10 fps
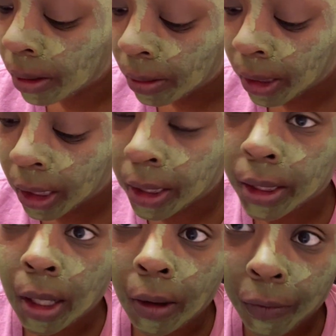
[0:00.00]
leave
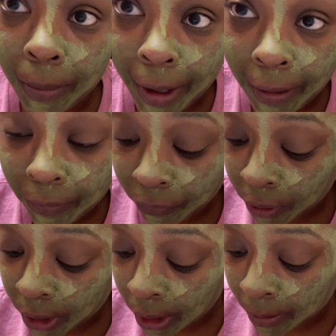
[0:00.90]
this on for about
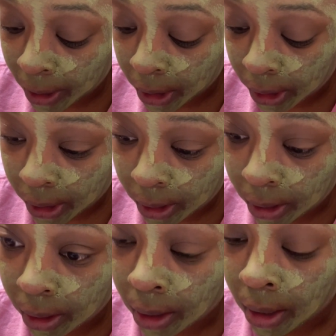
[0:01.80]
fifteen minutes and
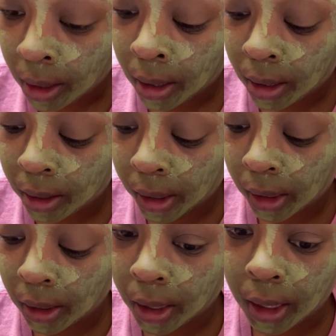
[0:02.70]

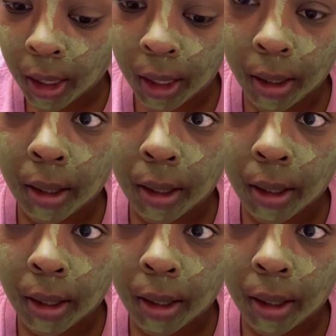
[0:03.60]
continue to edit.